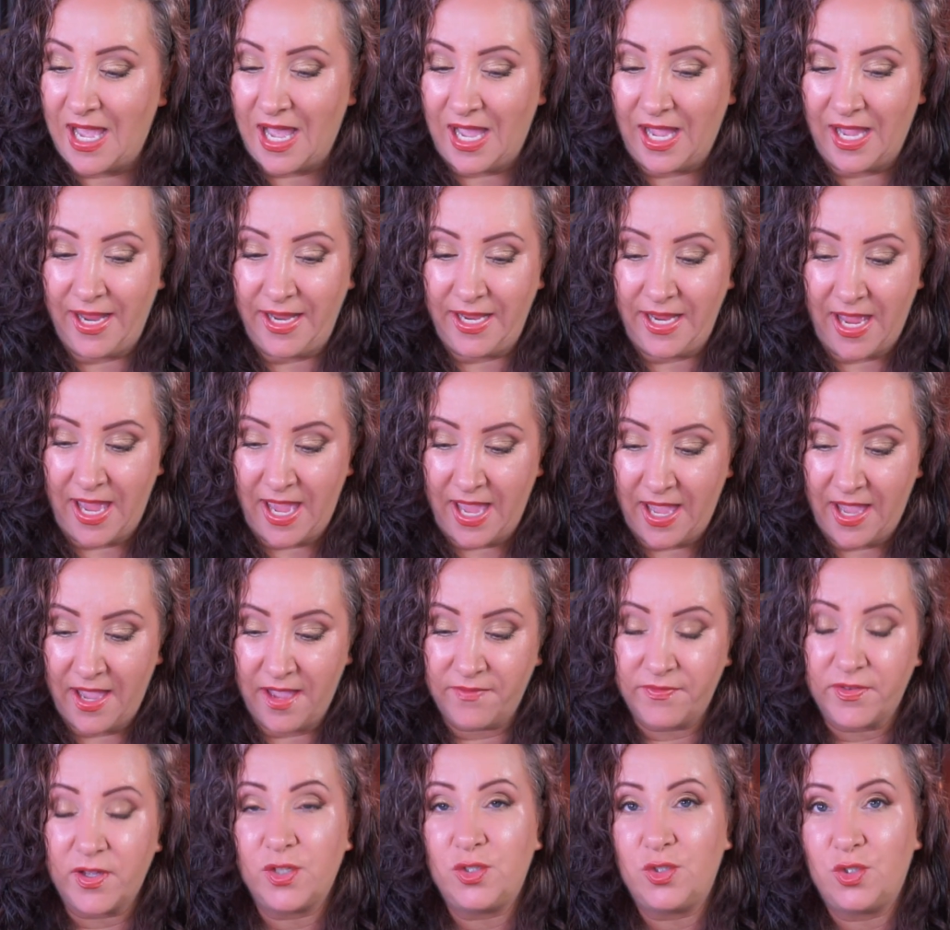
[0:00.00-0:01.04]
I
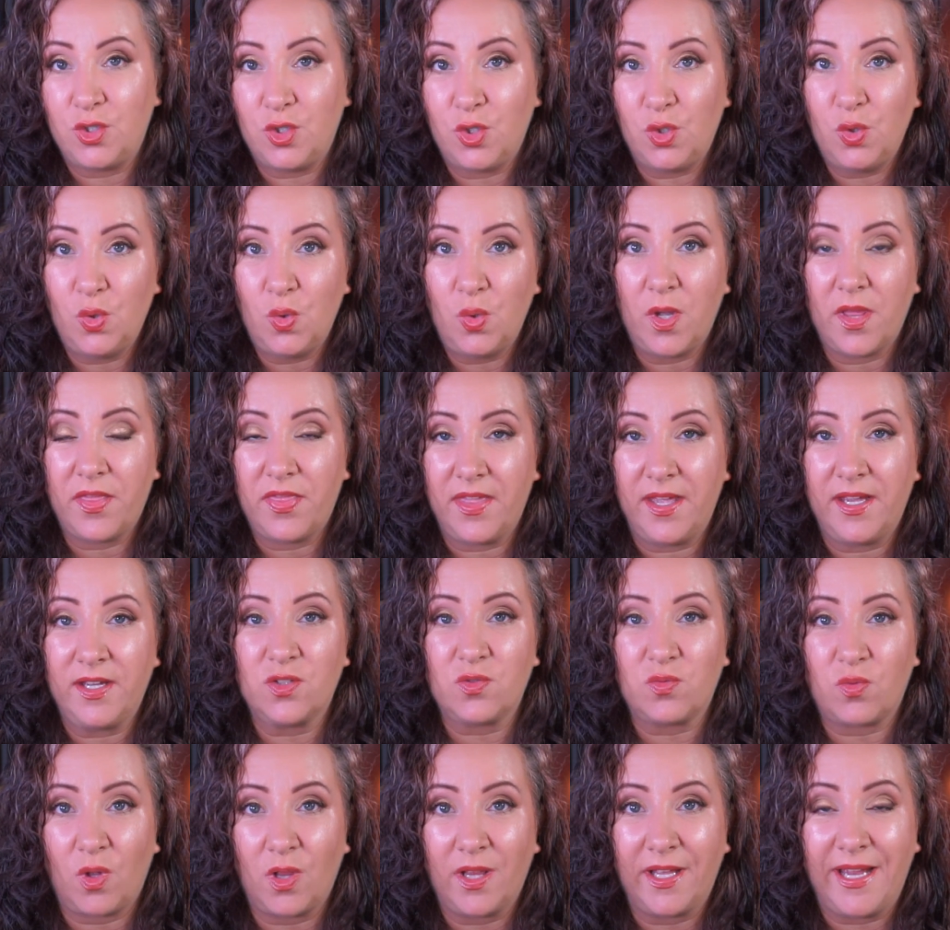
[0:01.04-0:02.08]
have two
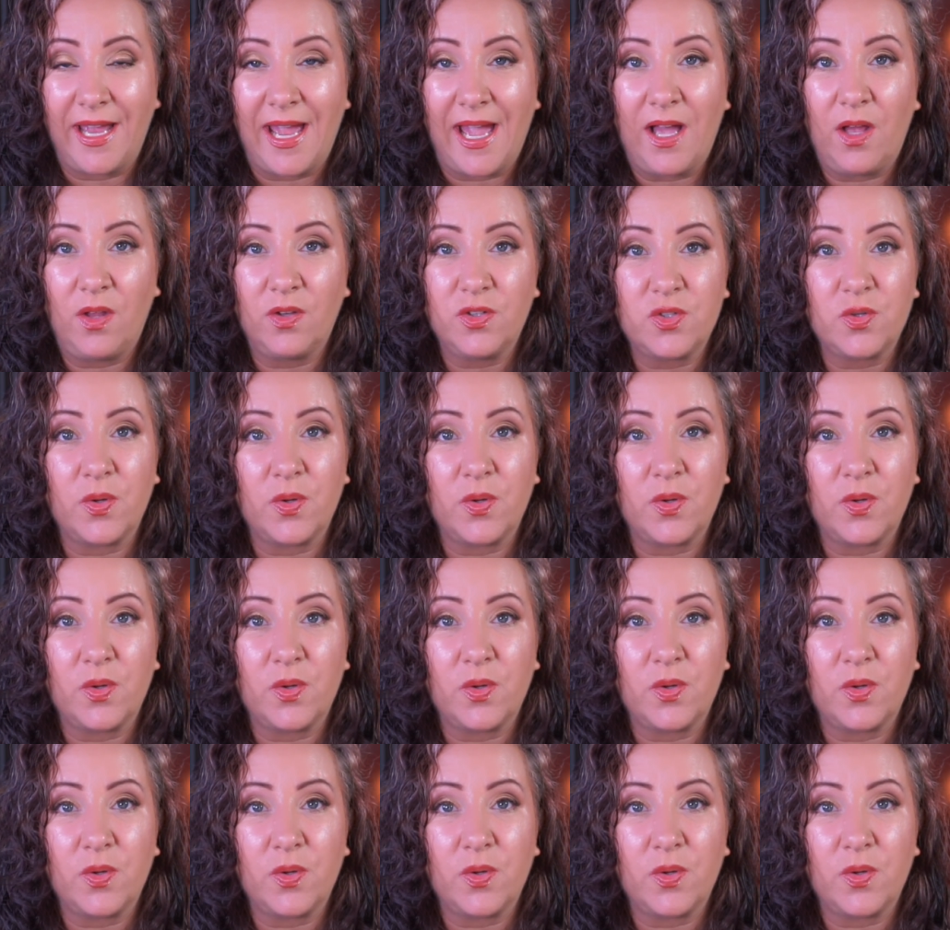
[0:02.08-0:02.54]
things rolling out,